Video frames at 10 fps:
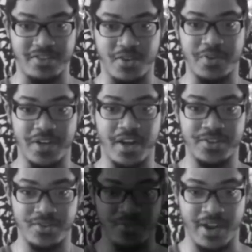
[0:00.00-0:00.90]
you know, an
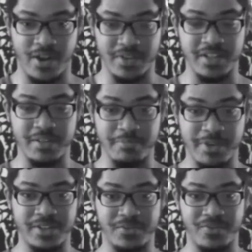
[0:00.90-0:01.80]
underground
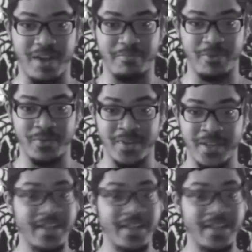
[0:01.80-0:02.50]
independent rapper,